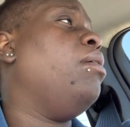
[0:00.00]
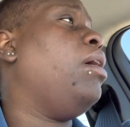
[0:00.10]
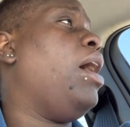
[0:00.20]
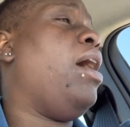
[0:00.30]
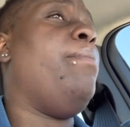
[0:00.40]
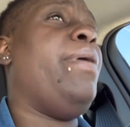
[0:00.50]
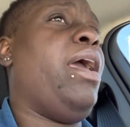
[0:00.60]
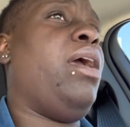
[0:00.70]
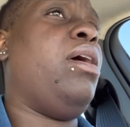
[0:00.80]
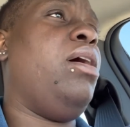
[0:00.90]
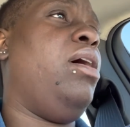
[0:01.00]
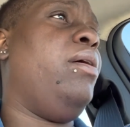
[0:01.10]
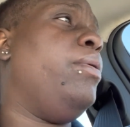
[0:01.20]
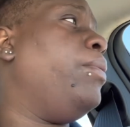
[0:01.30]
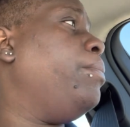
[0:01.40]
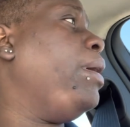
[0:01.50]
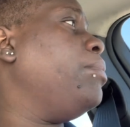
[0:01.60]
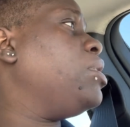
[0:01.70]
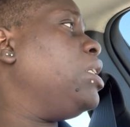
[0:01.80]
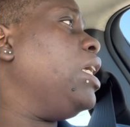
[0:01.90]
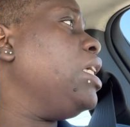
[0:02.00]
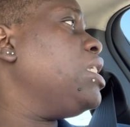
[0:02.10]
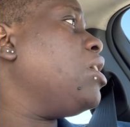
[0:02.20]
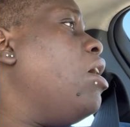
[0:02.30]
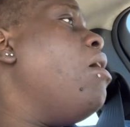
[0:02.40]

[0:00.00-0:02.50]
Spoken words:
Our back at home Bible studies.